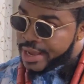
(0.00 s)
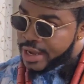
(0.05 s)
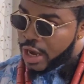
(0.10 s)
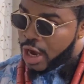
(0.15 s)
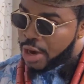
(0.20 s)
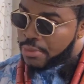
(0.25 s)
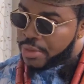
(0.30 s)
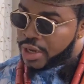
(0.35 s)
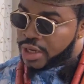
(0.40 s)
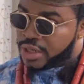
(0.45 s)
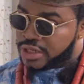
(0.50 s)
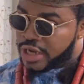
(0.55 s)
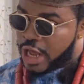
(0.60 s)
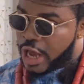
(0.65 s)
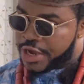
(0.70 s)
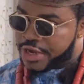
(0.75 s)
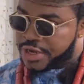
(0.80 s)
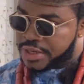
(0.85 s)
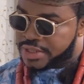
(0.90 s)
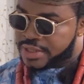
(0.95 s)
I'm a
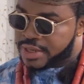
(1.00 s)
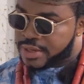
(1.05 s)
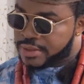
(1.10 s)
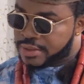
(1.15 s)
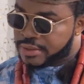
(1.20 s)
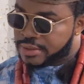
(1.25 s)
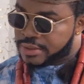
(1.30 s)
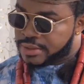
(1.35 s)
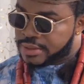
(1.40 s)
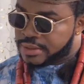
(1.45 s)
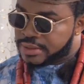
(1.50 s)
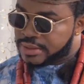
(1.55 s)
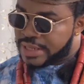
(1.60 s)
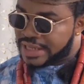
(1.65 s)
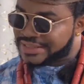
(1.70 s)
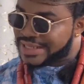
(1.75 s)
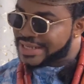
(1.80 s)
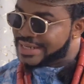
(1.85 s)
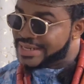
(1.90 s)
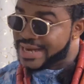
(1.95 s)
lion
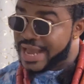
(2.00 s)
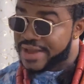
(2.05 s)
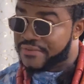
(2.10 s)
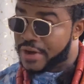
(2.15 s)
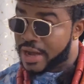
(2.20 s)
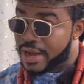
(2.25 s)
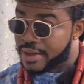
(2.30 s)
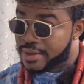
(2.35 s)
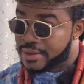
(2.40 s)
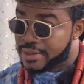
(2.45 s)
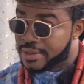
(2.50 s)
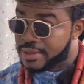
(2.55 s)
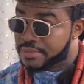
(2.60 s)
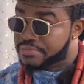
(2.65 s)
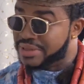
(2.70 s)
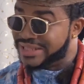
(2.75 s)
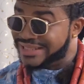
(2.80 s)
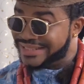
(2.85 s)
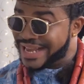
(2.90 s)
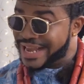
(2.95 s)
that can never
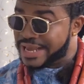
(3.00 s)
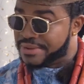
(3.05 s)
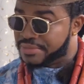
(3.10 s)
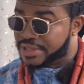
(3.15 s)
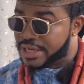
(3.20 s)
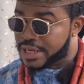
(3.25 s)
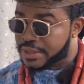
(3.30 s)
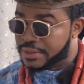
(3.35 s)
be tamed.